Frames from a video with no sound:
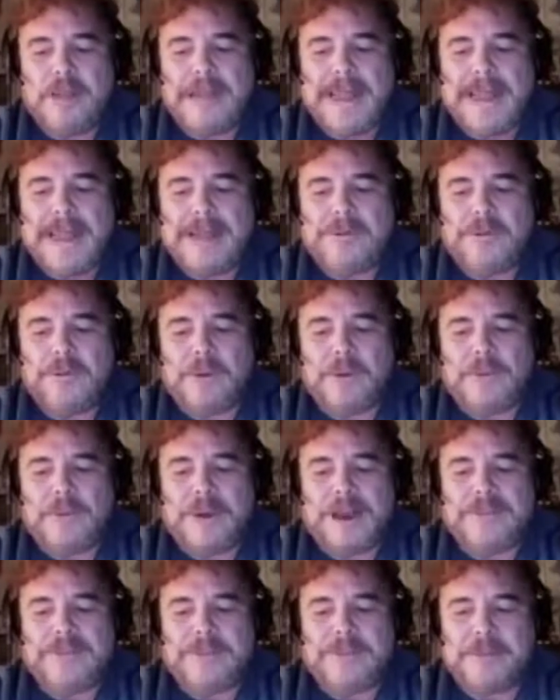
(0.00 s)
and or
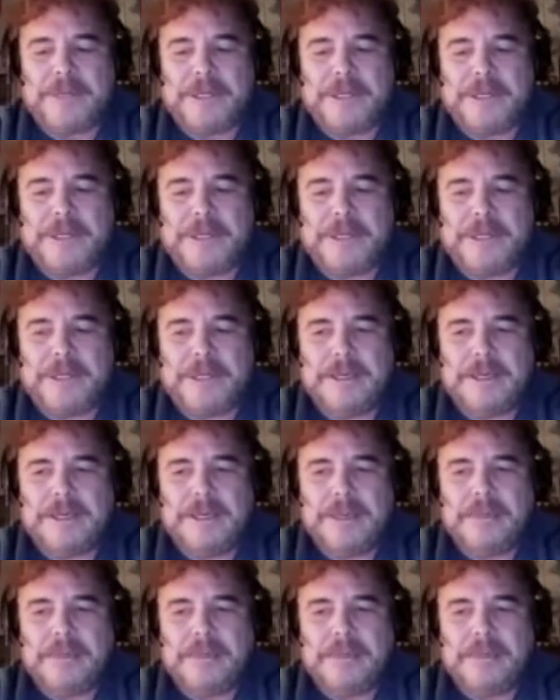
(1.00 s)
possibly